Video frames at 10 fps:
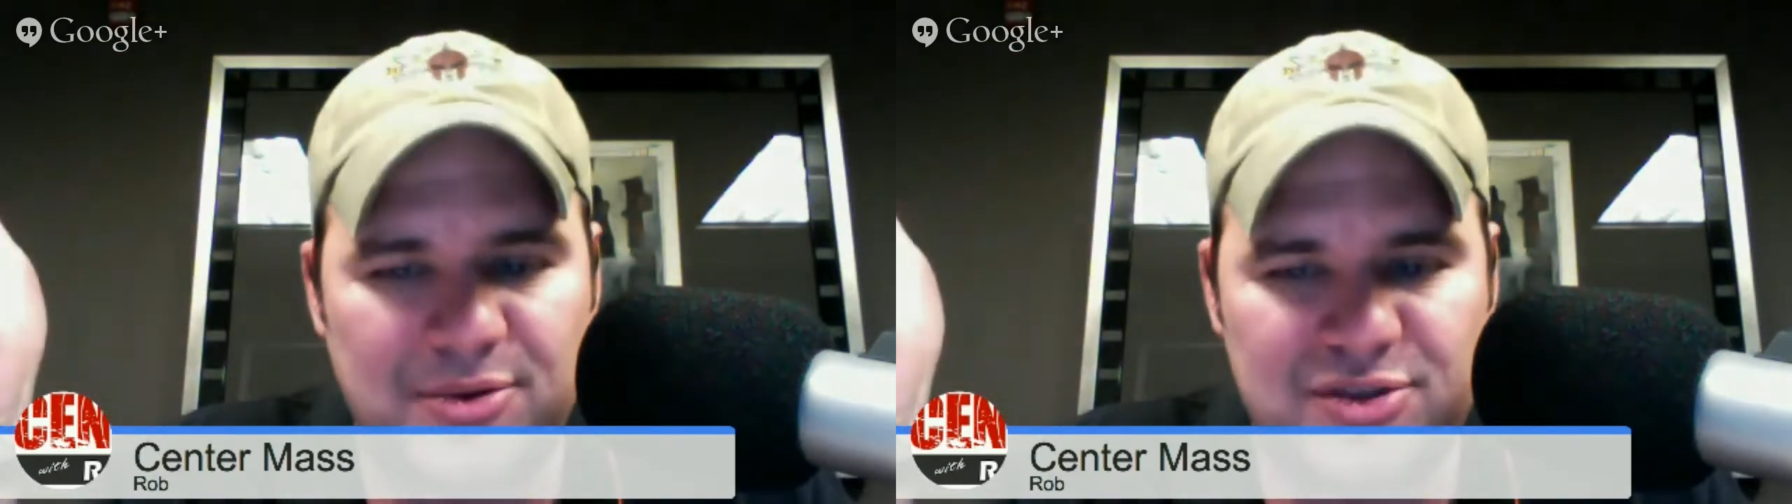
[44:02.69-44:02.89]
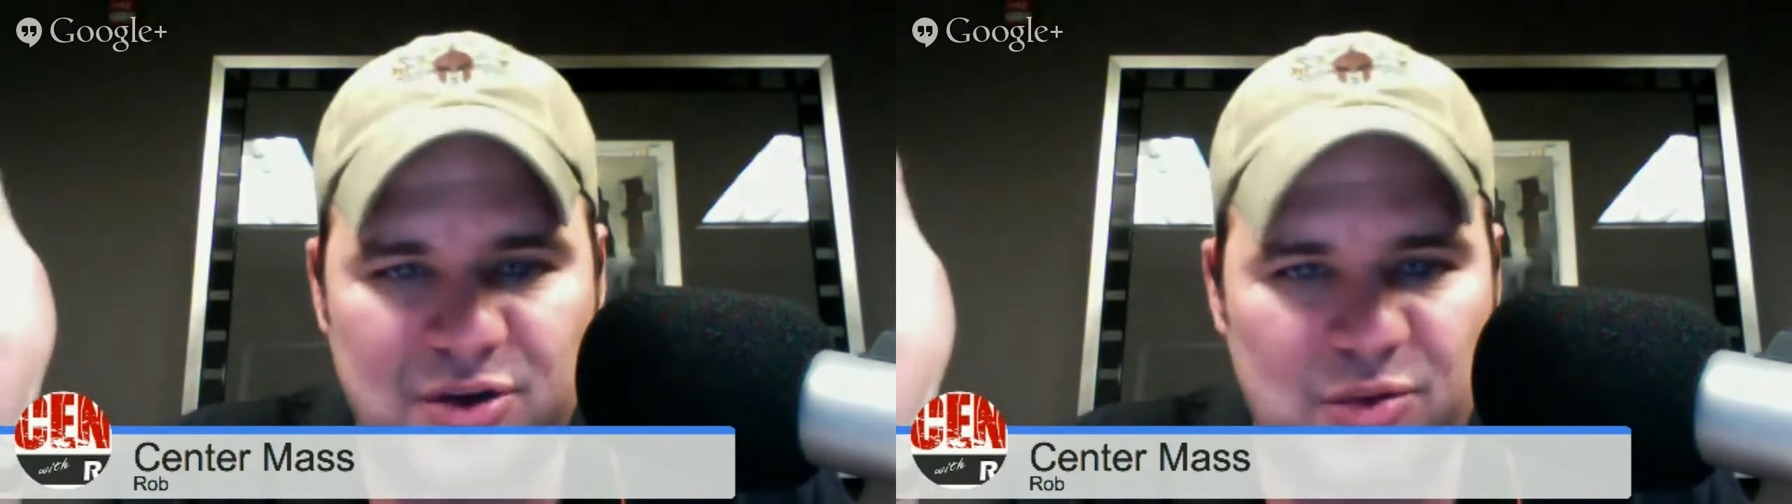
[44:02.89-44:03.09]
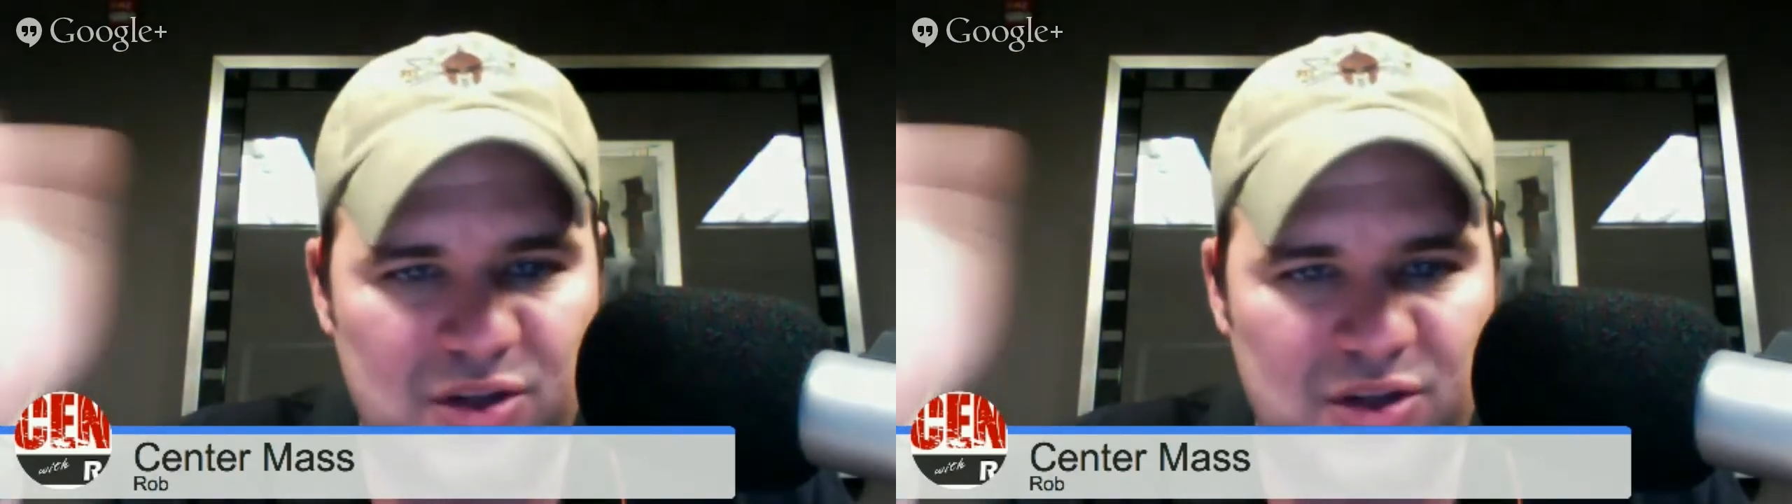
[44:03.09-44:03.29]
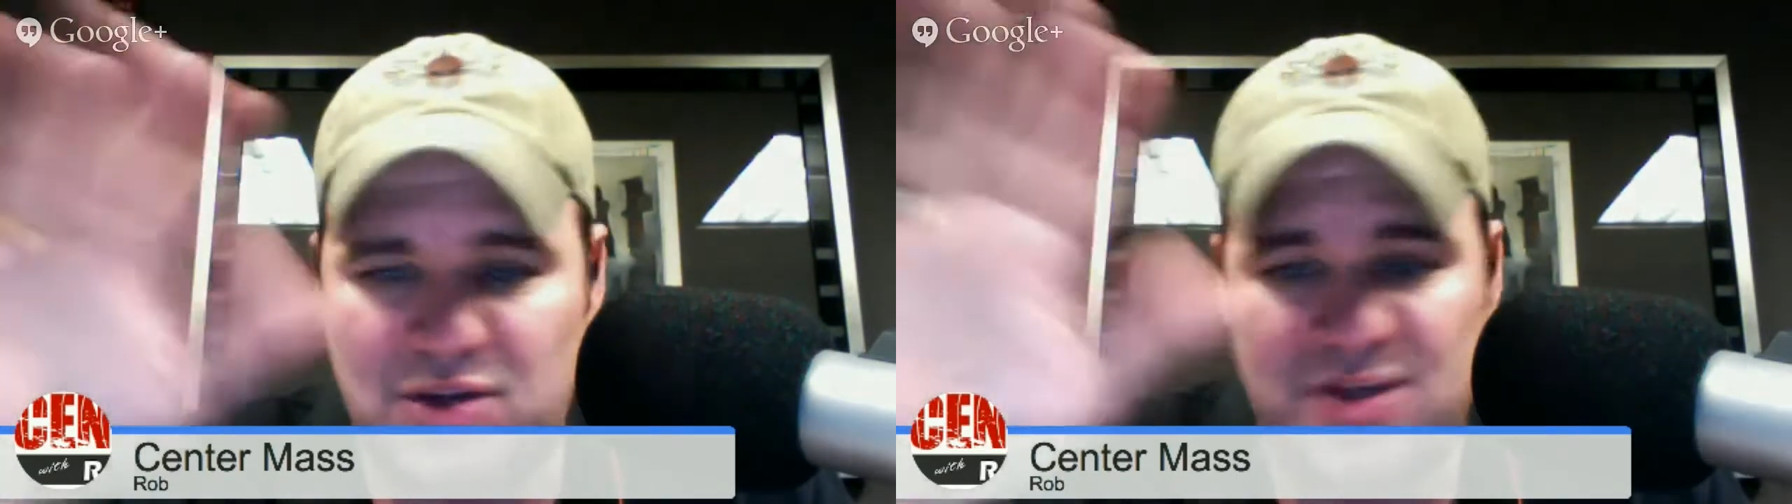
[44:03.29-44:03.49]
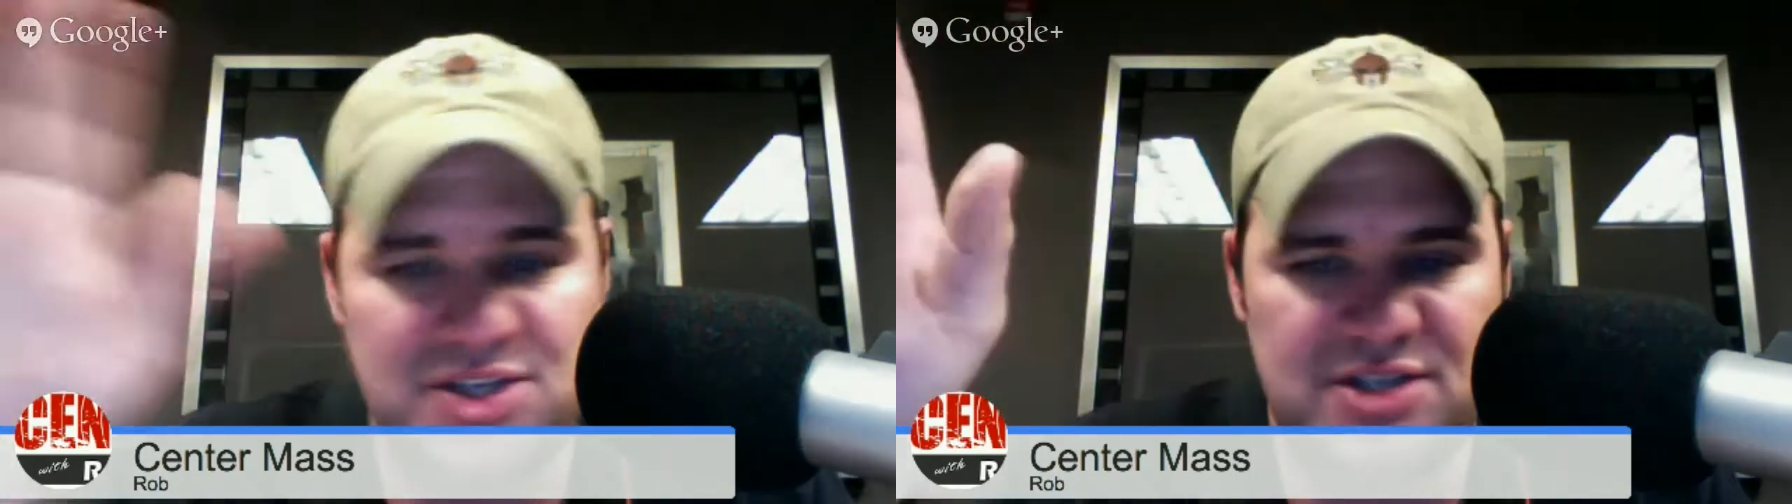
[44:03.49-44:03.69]
so we
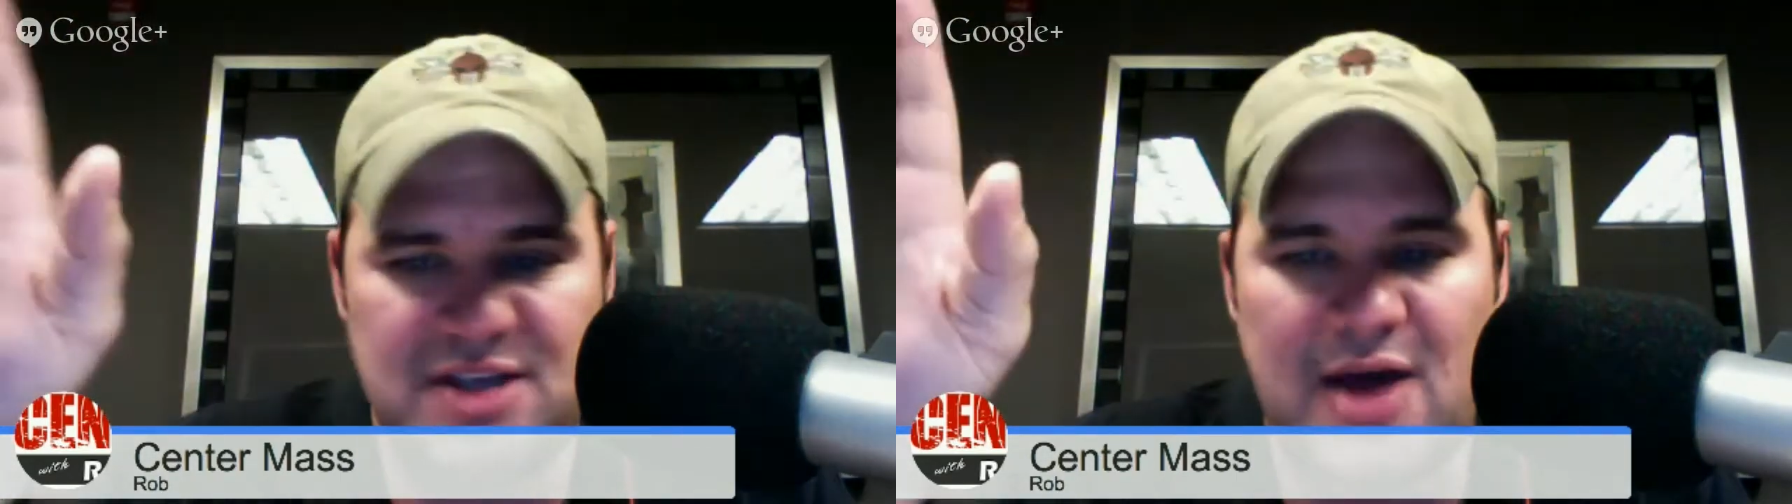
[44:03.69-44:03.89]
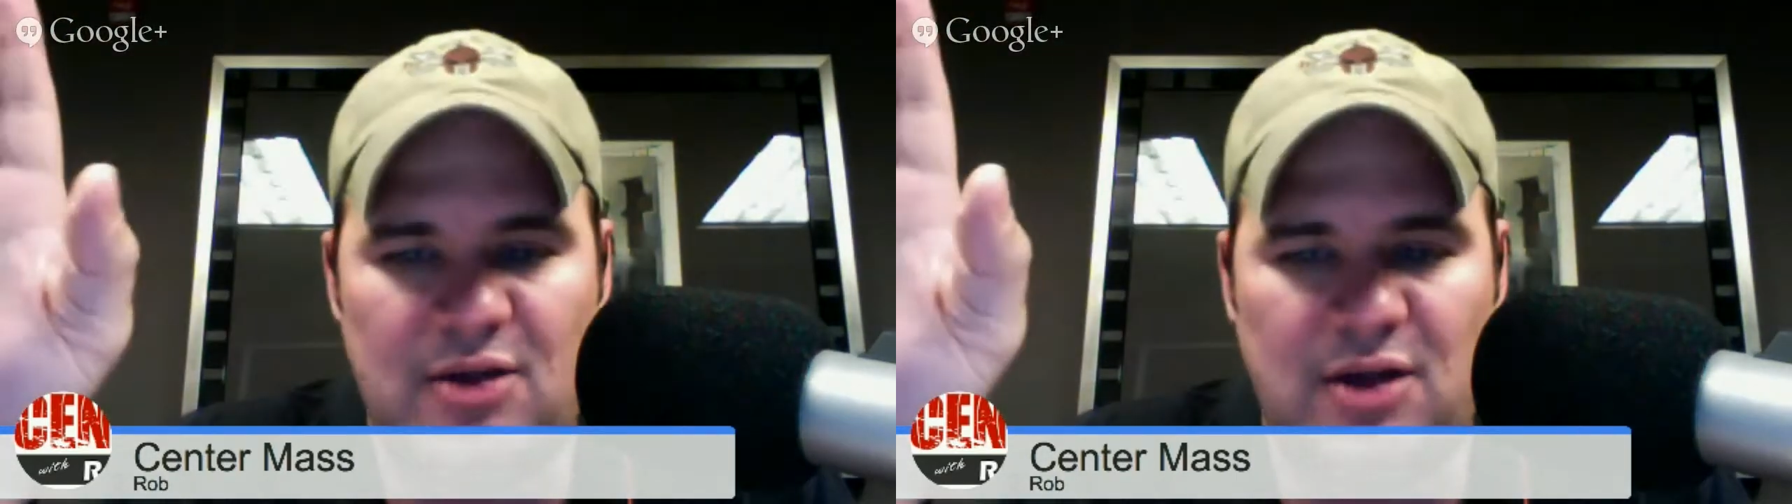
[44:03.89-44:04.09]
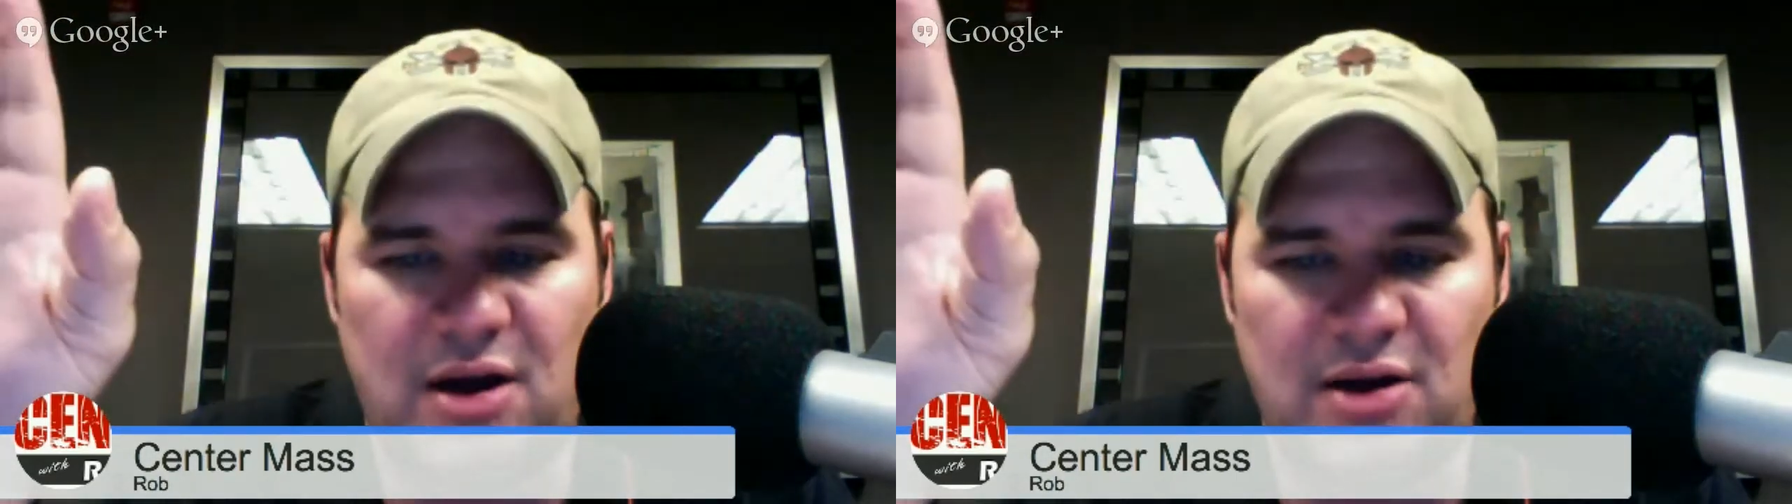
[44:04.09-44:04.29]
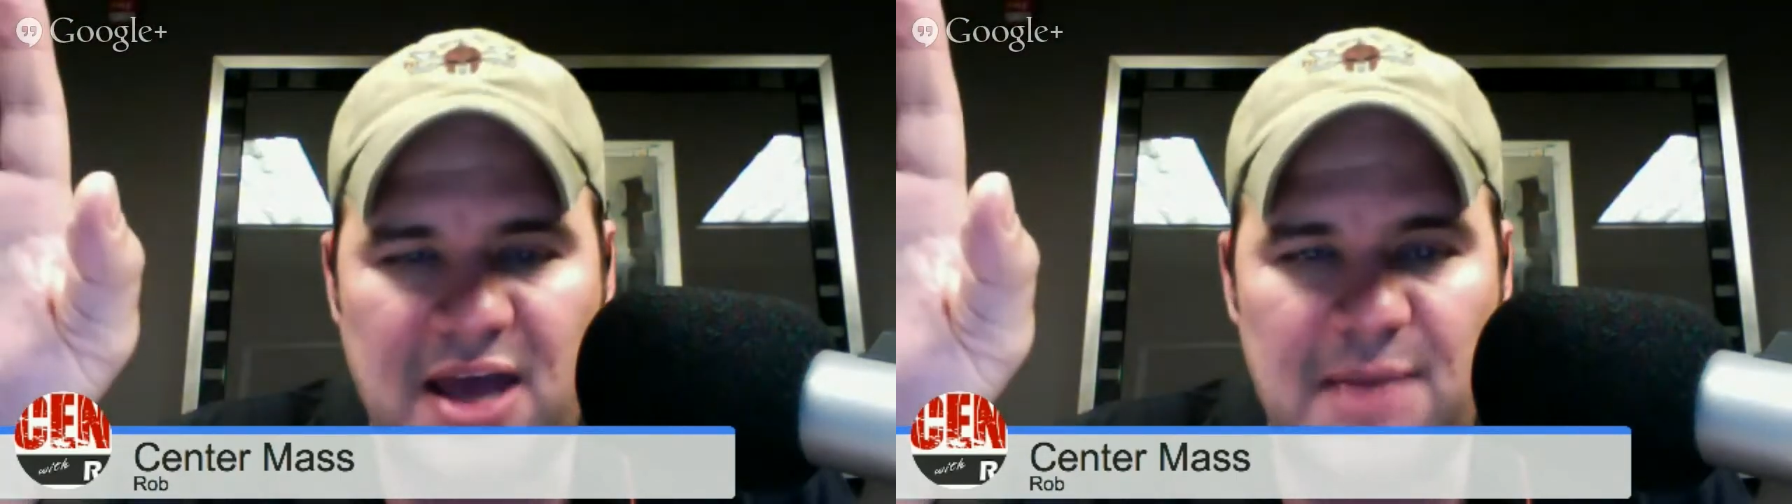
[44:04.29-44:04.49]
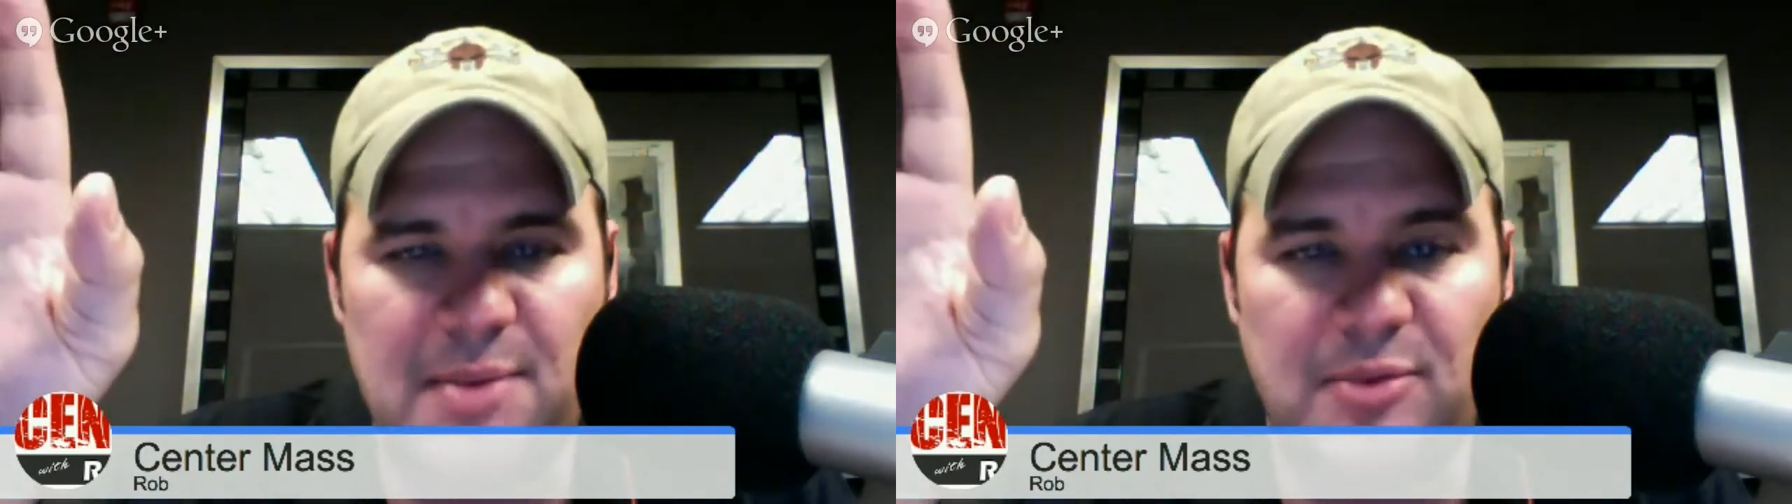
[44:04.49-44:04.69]
think we should just outlaw all
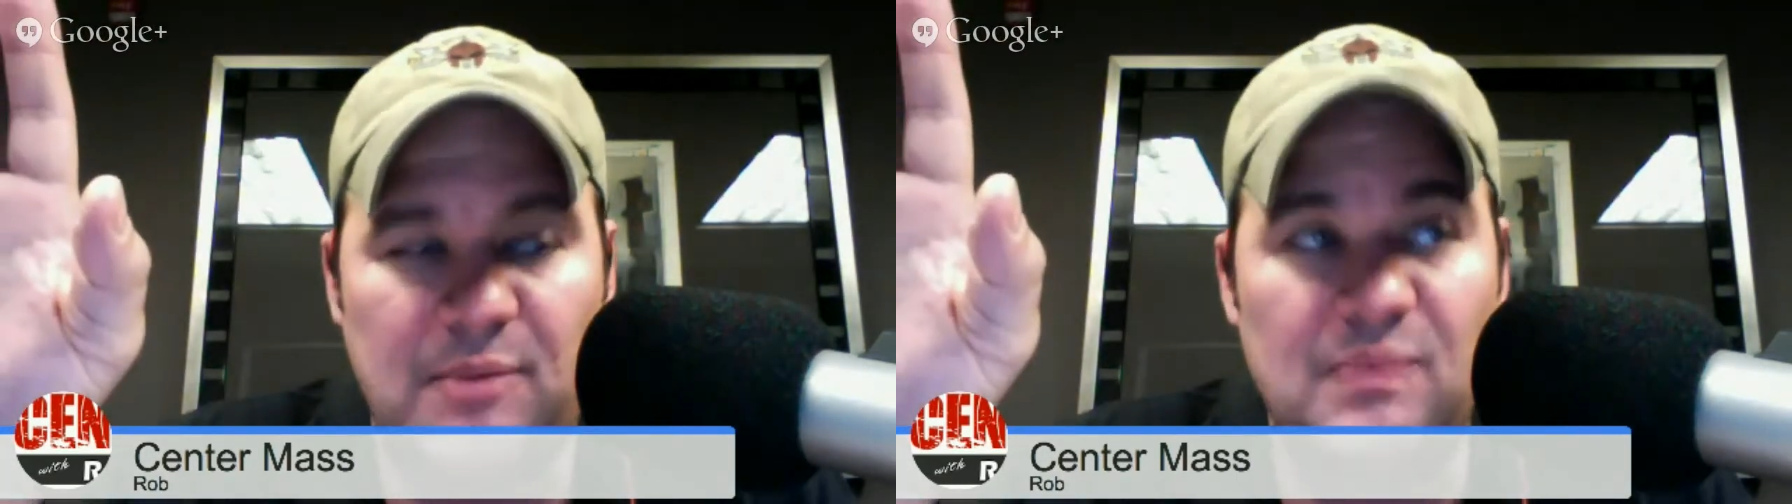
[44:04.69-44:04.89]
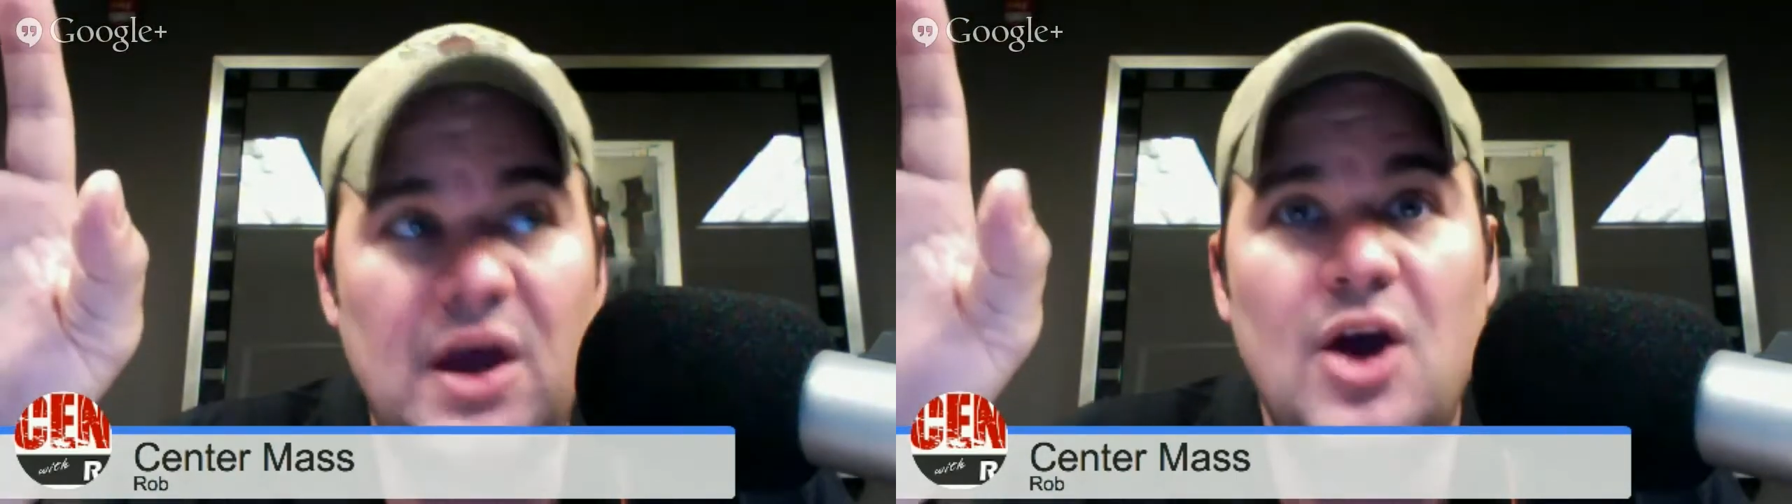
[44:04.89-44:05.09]
gay people?